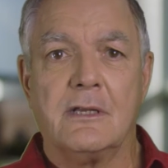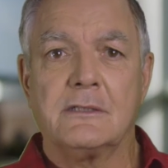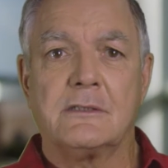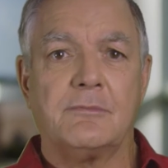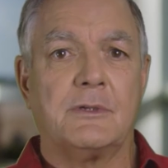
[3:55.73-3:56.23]

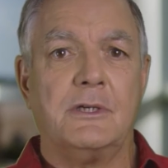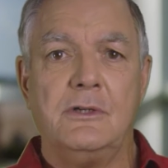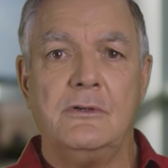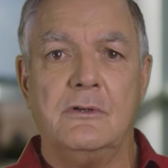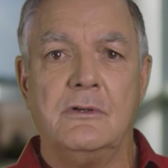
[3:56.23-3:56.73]
That's up to
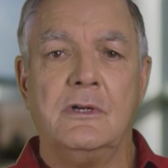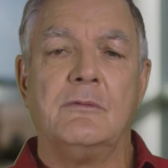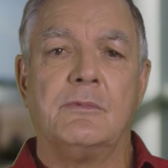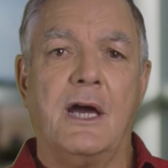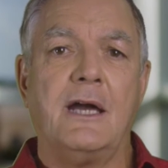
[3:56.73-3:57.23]
you.
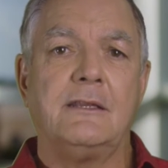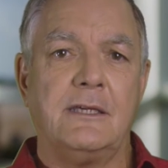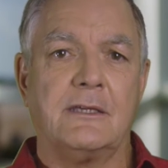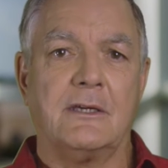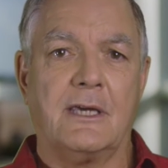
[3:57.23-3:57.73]
But I
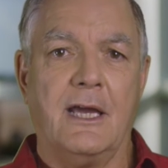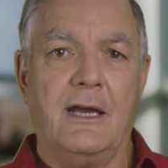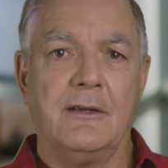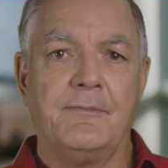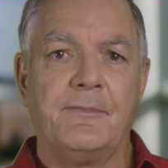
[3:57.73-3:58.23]
think you
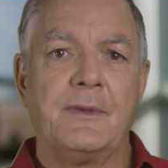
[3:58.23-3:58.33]
can.